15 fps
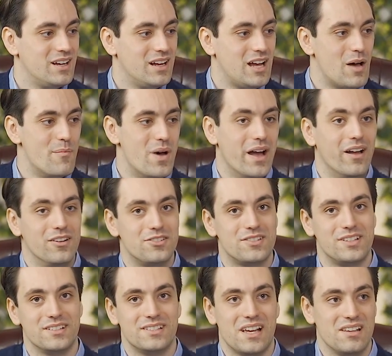emerged
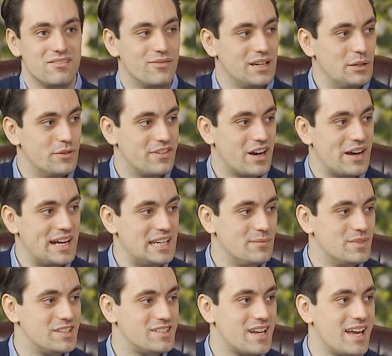successfully without any
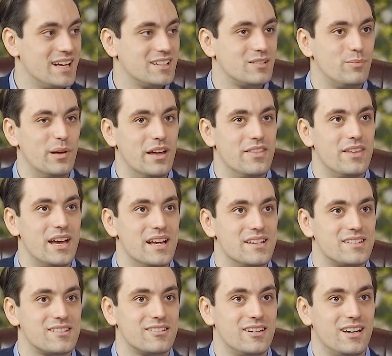mistakes, but
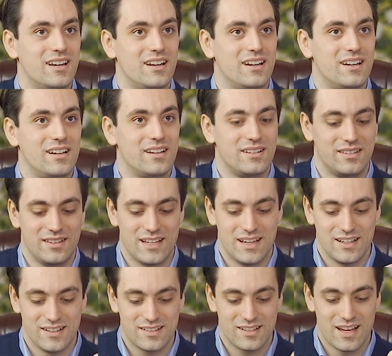there's
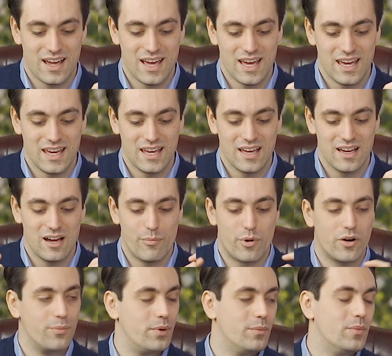a
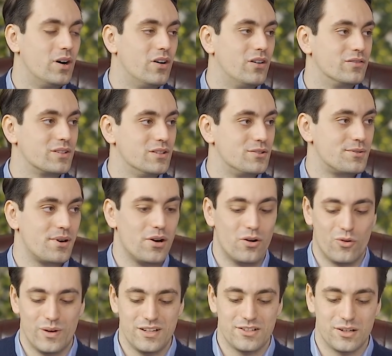problem of
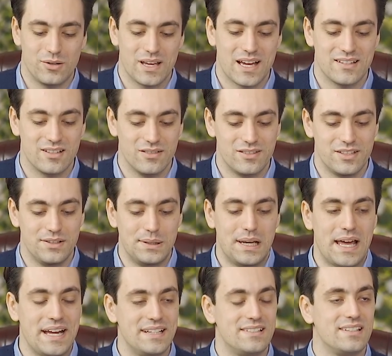control, which I'll get onto
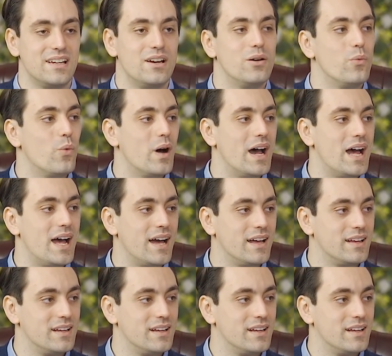later, where